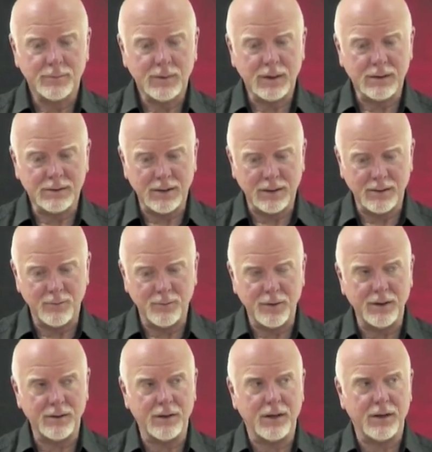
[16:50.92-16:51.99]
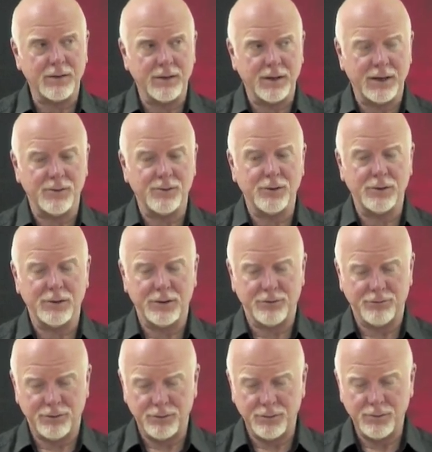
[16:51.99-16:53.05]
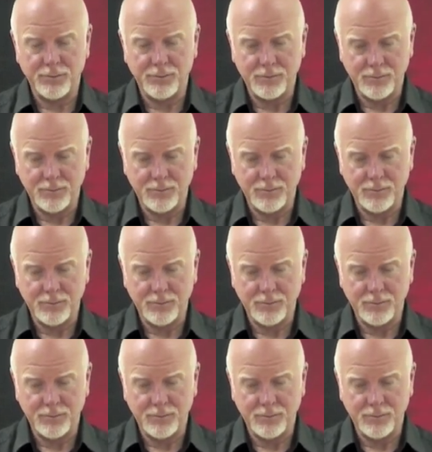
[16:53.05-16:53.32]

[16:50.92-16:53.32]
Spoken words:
They're telling me that they are nearly through.